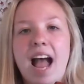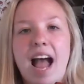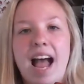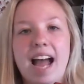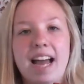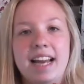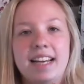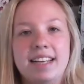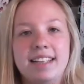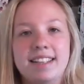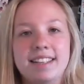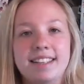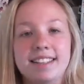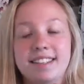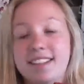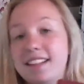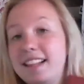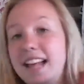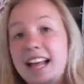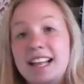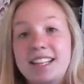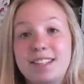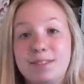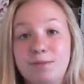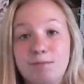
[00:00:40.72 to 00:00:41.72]
And so
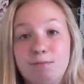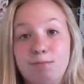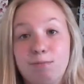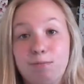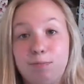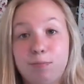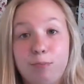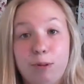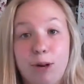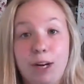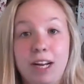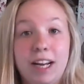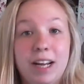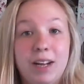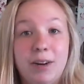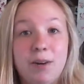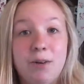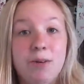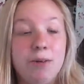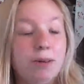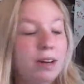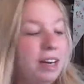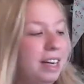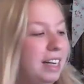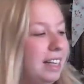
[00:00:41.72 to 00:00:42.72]
that's pretty
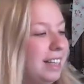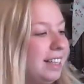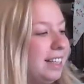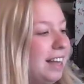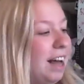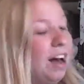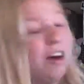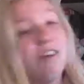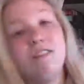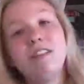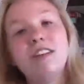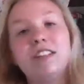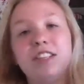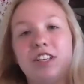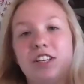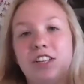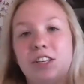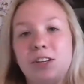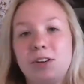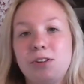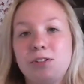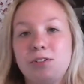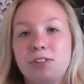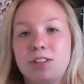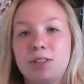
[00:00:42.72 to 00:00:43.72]
cool in itself. It's a
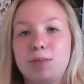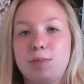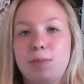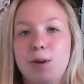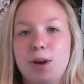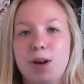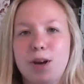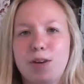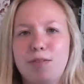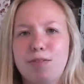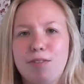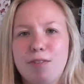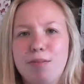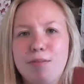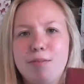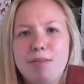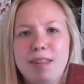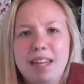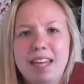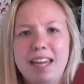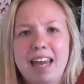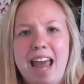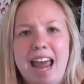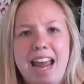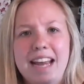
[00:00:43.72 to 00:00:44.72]
children's book from
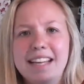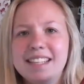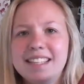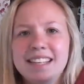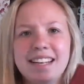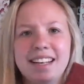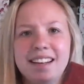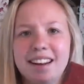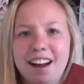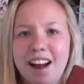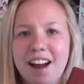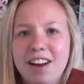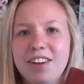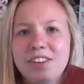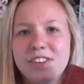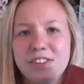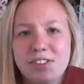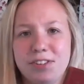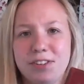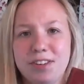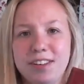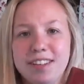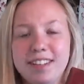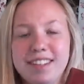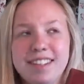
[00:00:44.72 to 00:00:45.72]
the
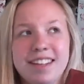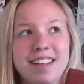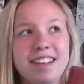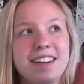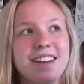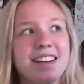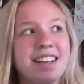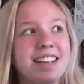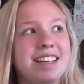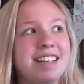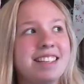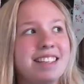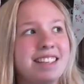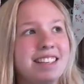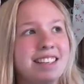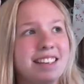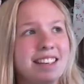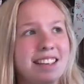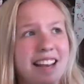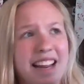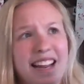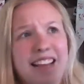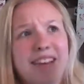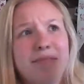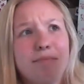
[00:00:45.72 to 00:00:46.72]
1800s,
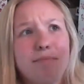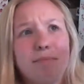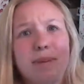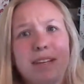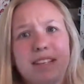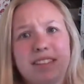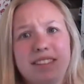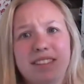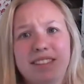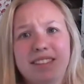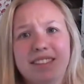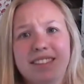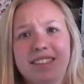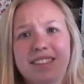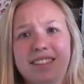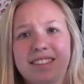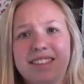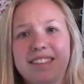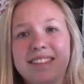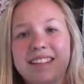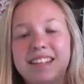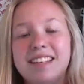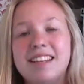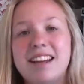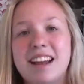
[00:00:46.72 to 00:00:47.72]
the middle
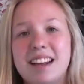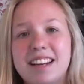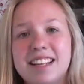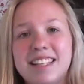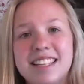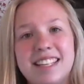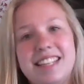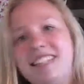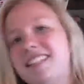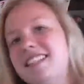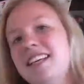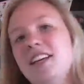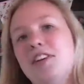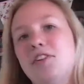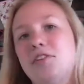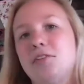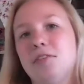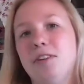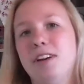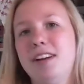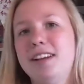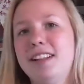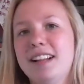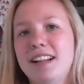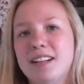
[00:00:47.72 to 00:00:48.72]
19th
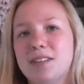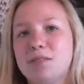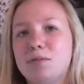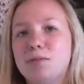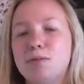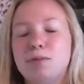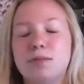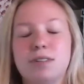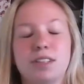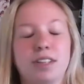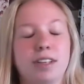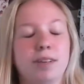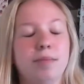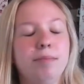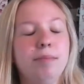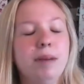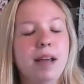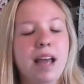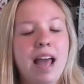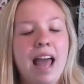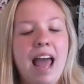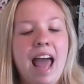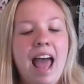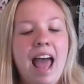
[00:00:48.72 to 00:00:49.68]
century. That's awesome.